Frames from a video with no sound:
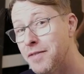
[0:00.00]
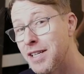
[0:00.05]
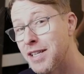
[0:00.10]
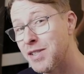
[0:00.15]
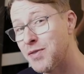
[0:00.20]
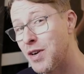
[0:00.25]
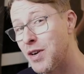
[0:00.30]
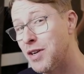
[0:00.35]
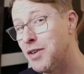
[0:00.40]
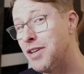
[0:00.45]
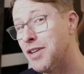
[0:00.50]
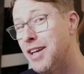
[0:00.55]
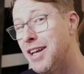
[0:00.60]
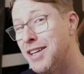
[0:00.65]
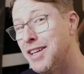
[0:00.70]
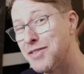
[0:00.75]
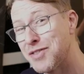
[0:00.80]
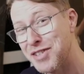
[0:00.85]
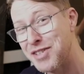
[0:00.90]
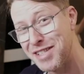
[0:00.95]
It's very
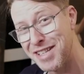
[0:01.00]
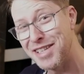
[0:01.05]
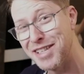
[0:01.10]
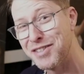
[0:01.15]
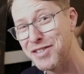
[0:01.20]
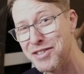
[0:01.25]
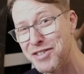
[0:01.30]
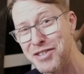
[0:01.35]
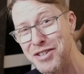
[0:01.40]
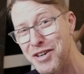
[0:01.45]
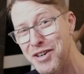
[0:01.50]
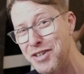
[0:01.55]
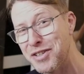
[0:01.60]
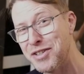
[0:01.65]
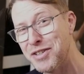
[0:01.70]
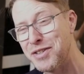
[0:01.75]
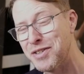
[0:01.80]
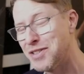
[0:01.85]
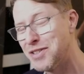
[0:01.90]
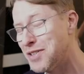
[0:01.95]
interesting to start
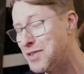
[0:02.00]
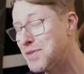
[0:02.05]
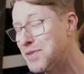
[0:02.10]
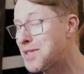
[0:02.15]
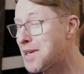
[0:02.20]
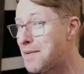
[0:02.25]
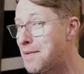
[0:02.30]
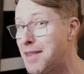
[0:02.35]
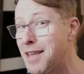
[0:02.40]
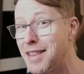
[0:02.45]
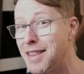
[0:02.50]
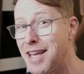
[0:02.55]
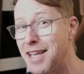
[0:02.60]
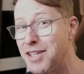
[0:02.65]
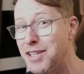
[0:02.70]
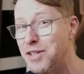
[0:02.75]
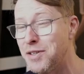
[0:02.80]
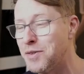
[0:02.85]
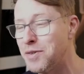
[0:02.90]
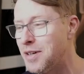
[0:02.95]
to do something that
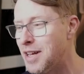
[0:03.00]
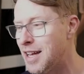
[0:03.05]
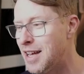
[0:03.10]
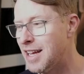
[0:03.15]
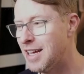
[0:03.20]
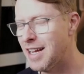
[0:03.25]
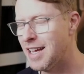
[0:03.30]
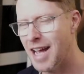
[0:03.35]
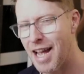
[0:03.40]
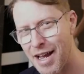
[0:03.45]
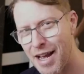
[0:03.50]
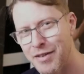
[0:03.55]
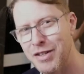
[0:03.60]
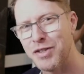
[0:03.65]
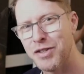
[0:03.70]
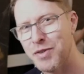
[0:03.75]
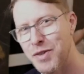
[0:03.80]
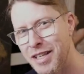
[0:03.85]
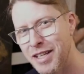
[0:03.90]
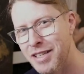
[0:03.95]
you
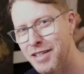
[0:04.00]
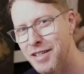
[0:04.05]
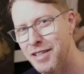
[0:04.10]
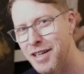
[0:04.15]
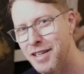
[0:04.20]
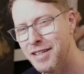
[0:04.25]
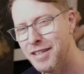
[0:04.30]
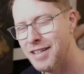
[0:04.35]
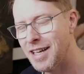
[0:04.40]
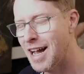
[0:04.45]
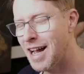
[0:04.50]
haven't really done.